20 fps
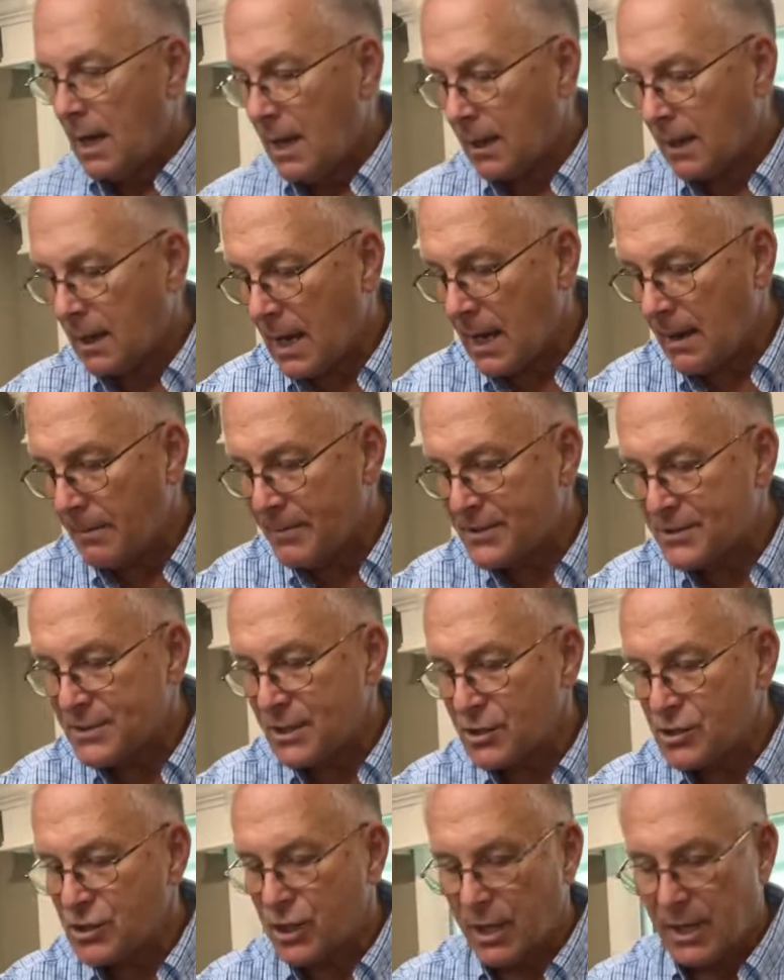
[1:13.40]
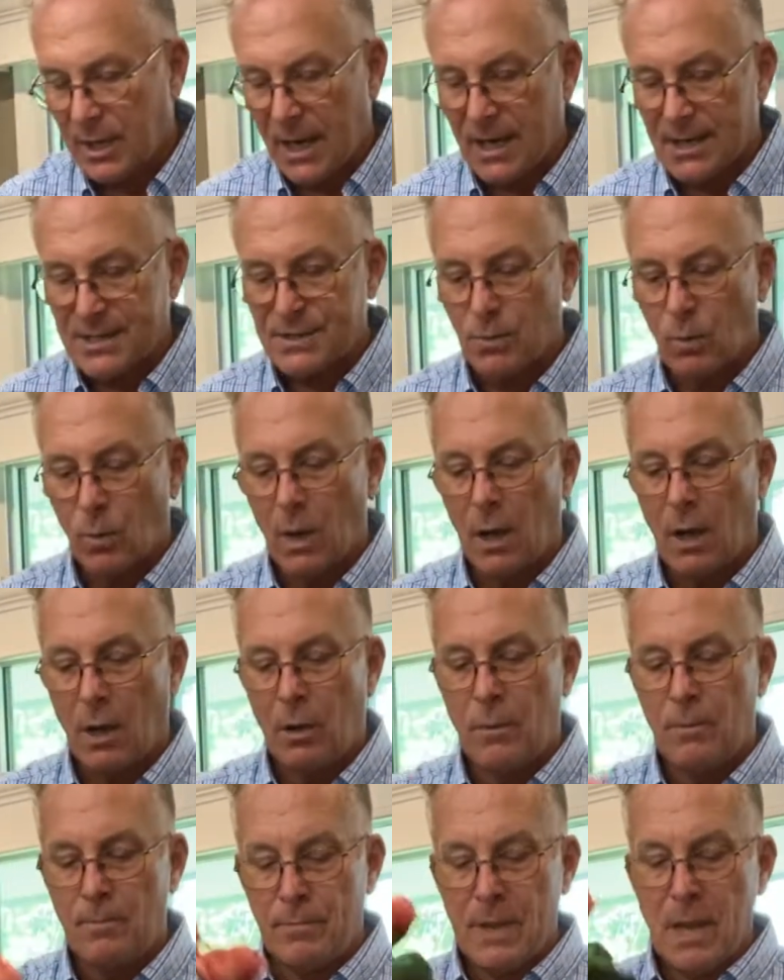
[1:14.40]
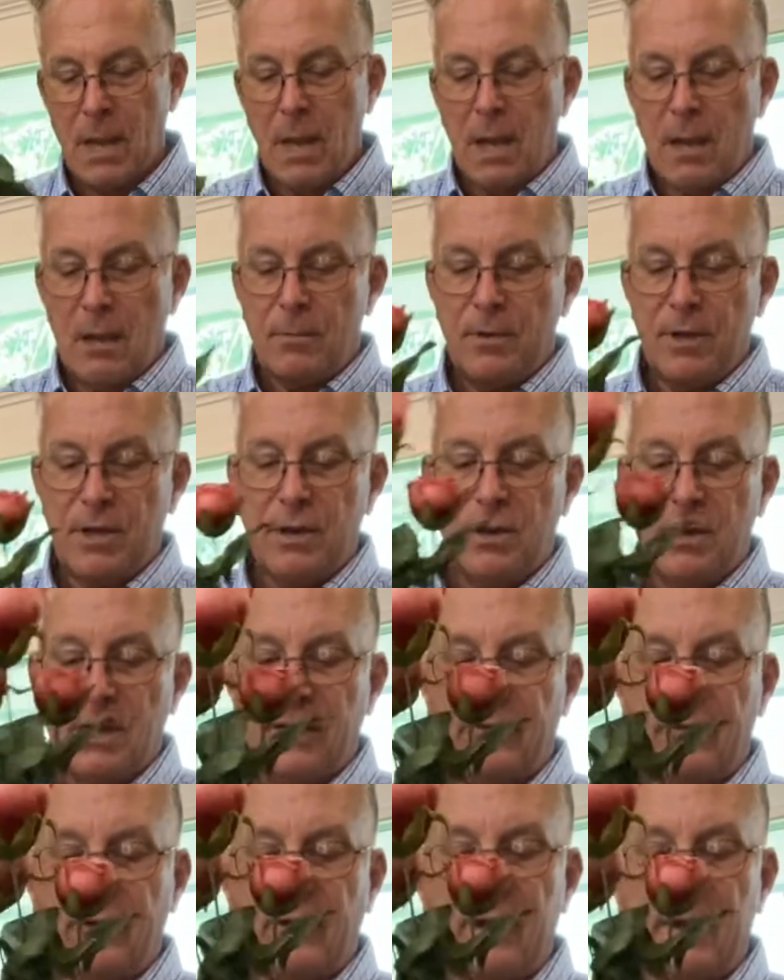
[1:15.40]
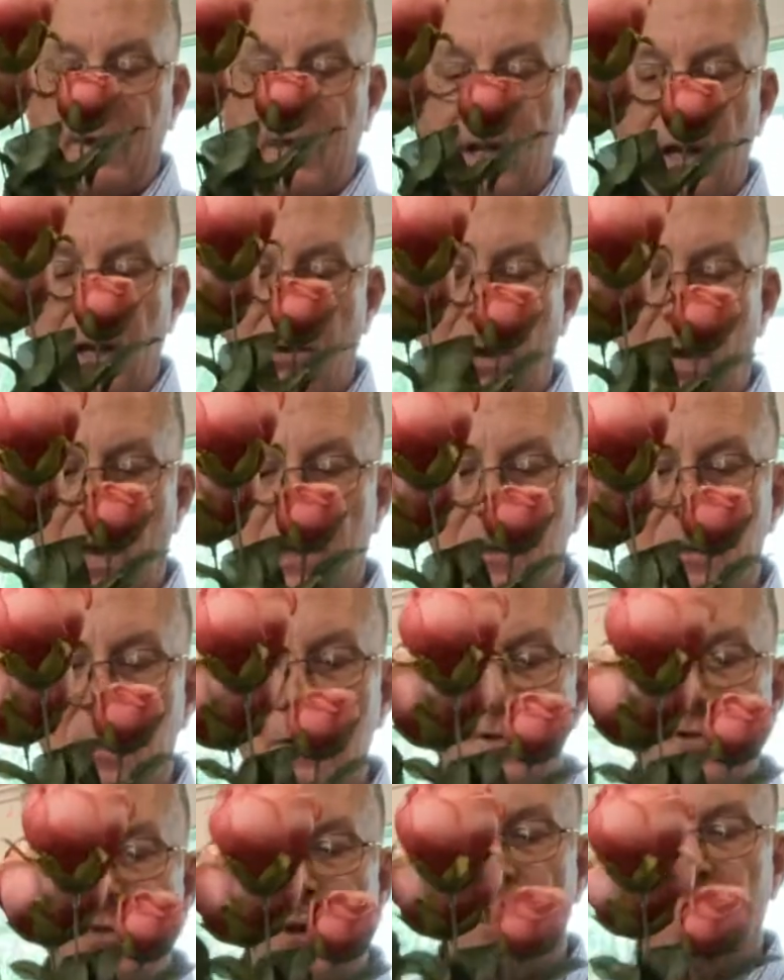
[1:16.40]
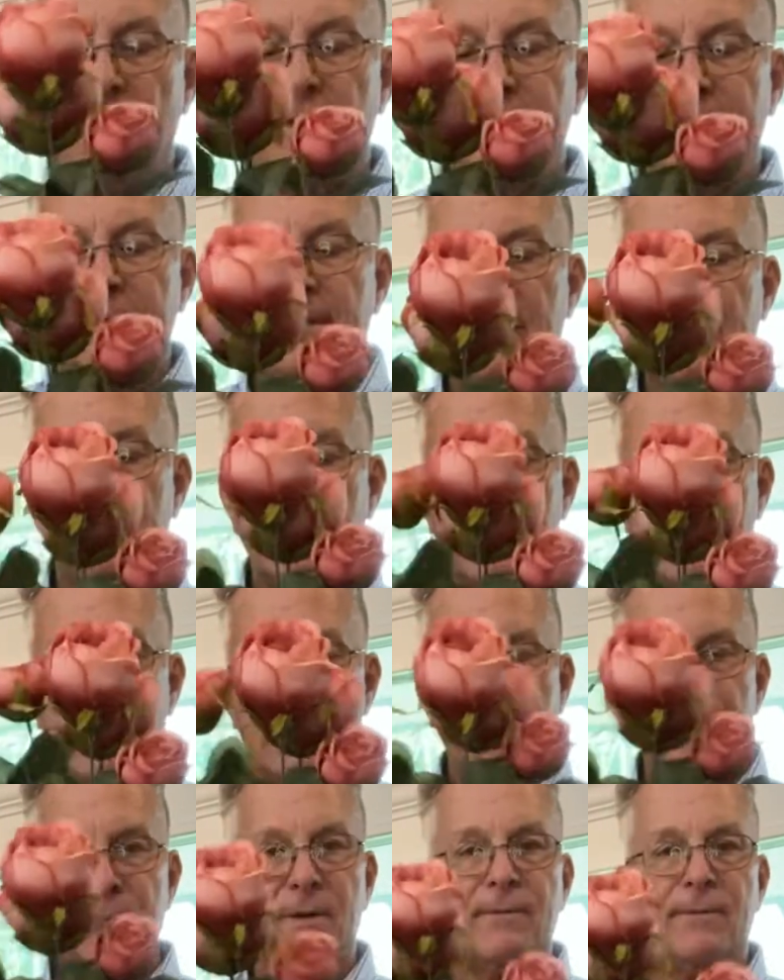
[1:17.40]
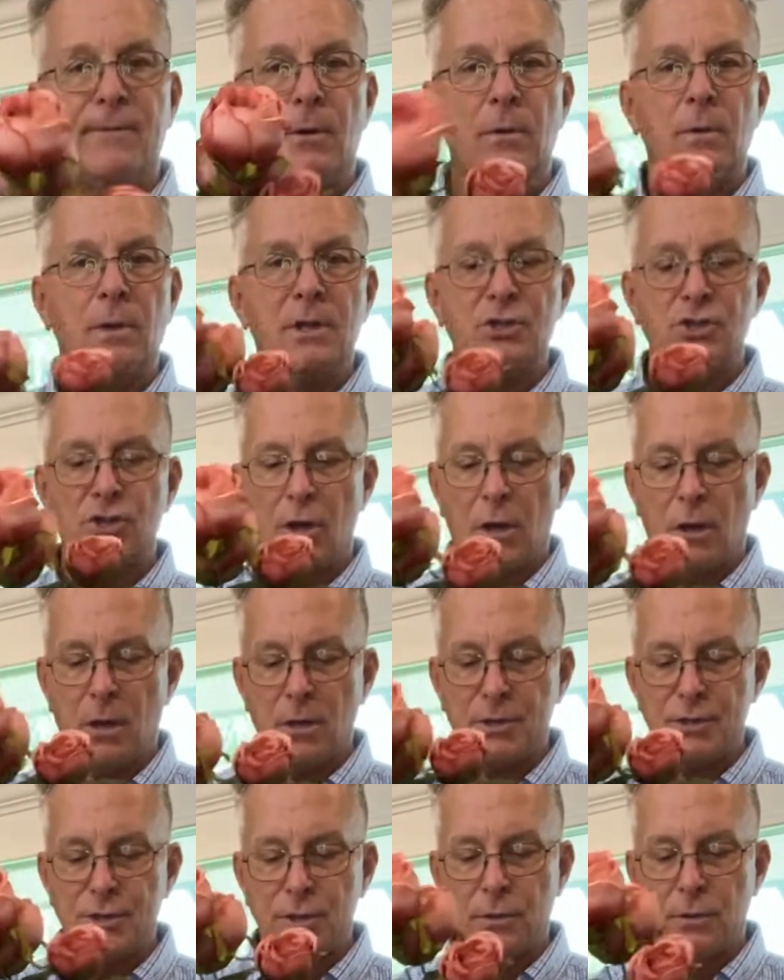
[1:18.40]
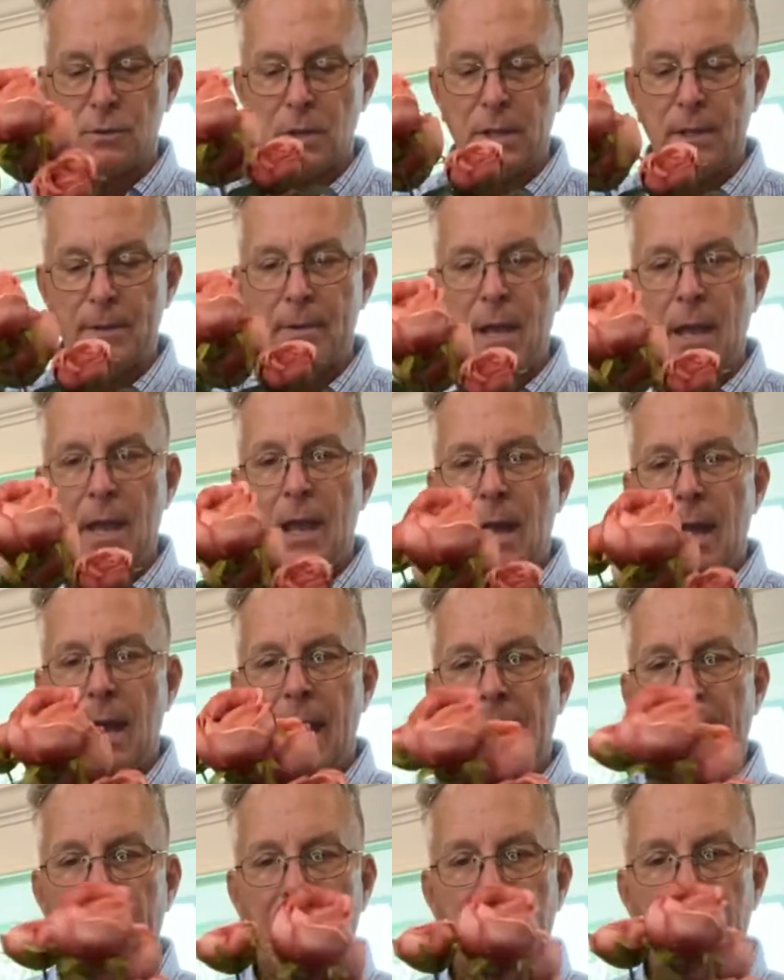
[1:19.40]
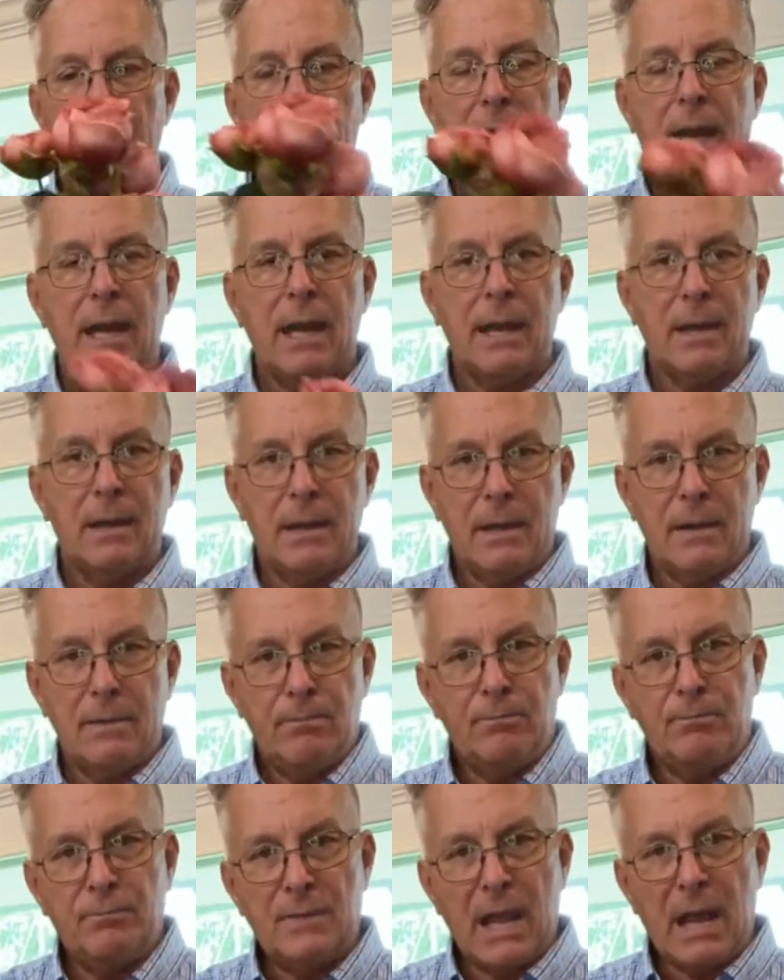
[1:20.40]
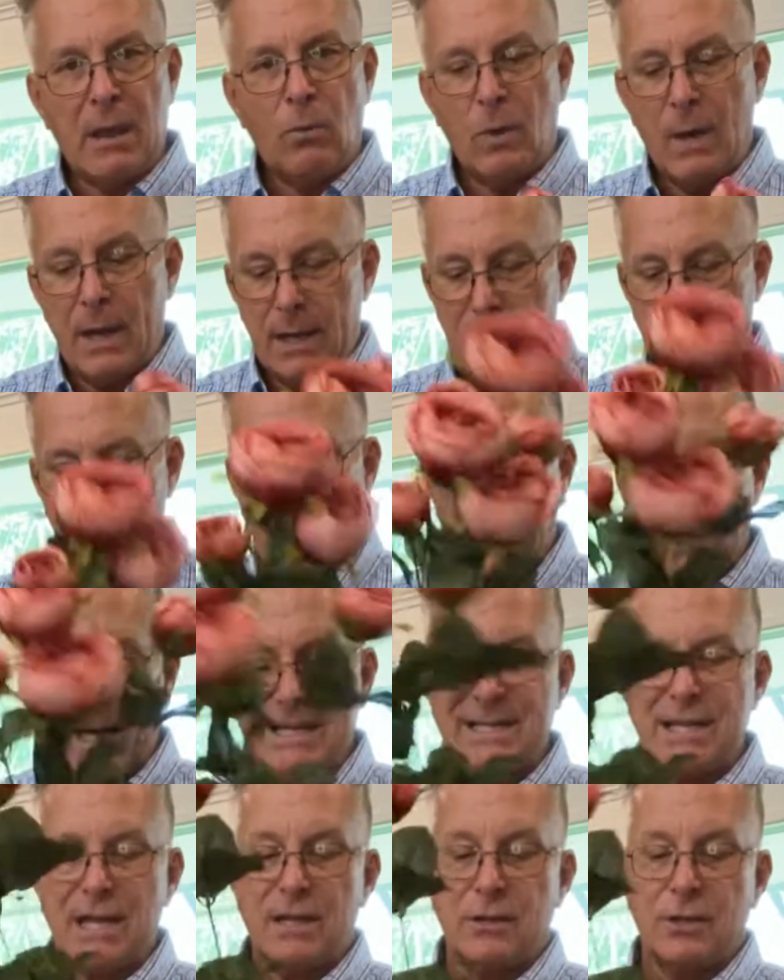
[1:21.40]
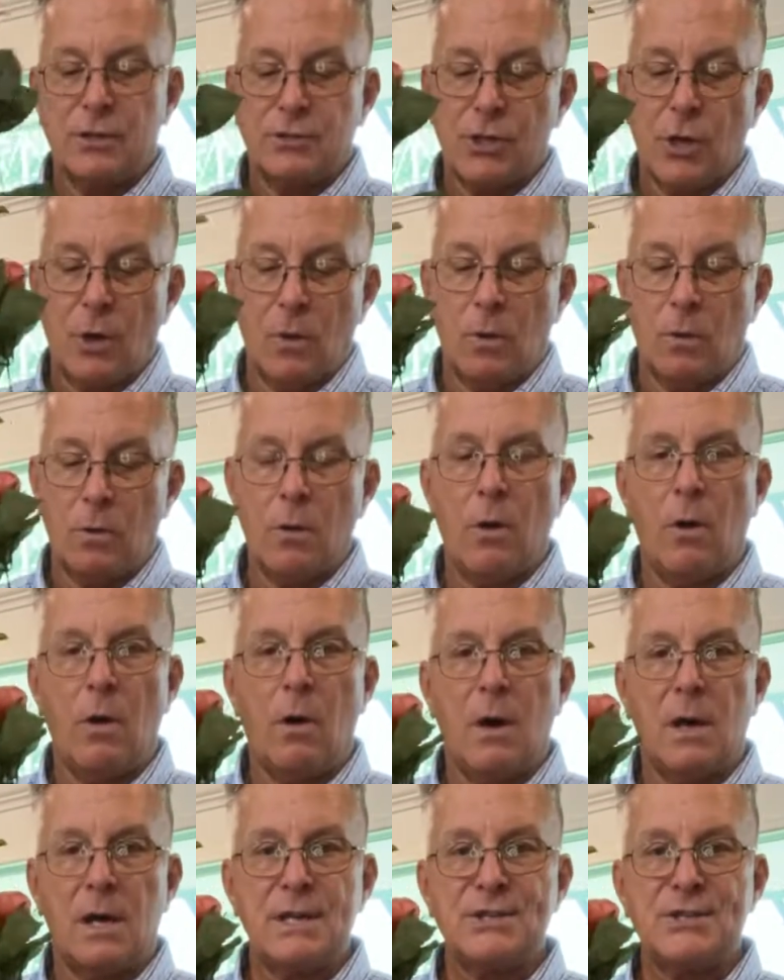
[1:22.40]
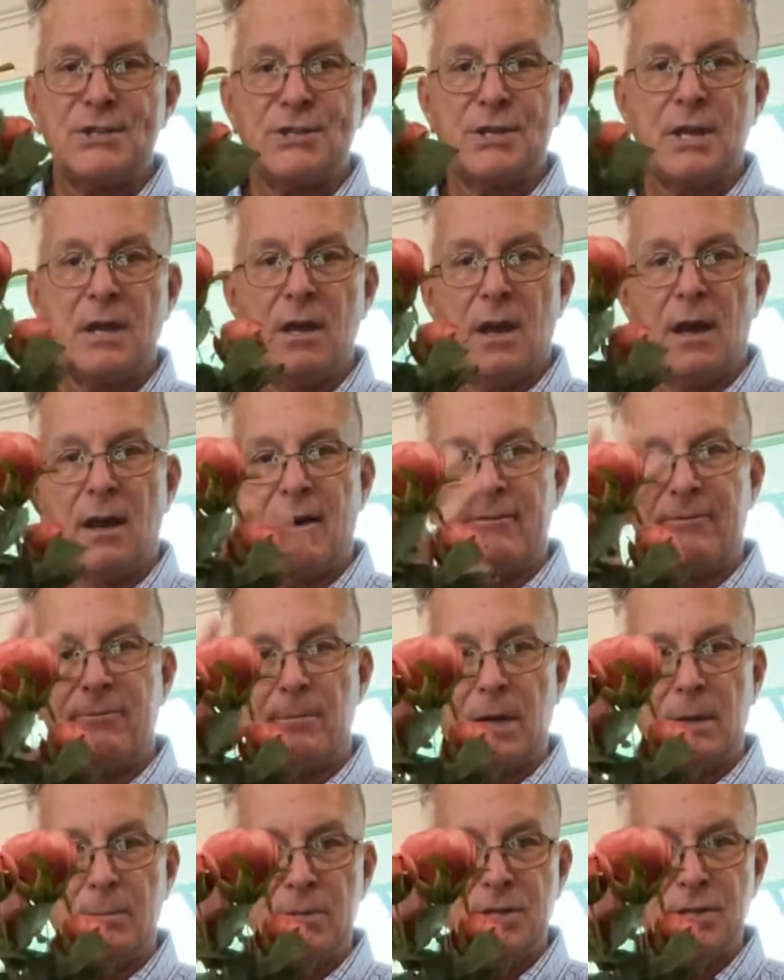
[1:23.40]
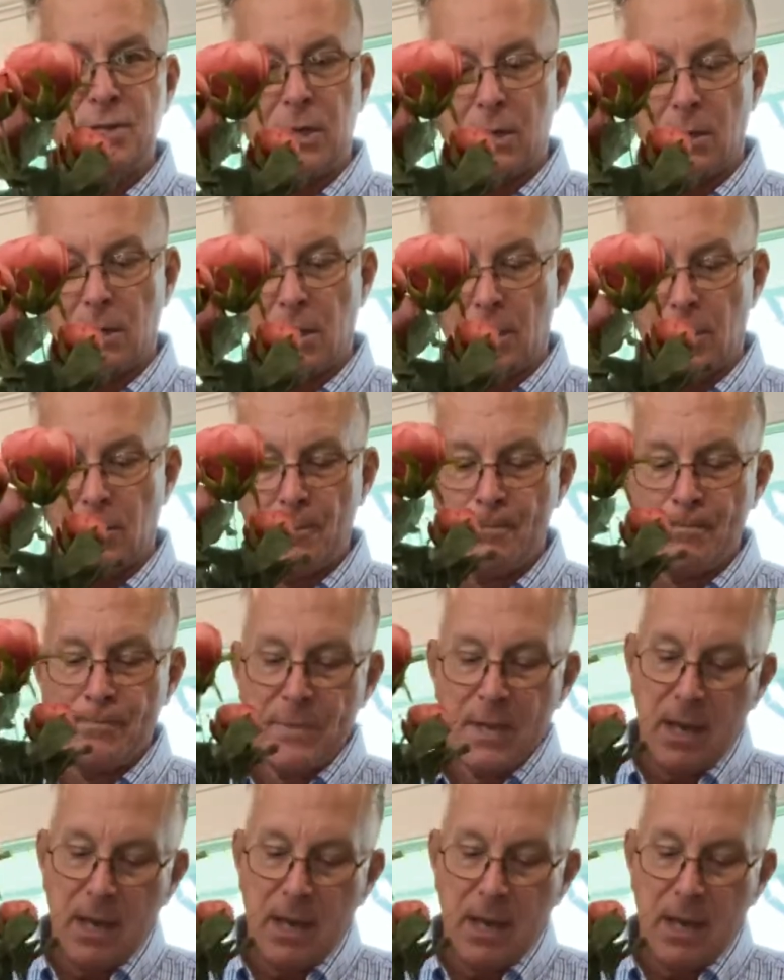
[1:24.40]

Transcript: composition as well. But you can see that I'll cut those off, keep the foliage onto it, and that way then I take the total cost of my material,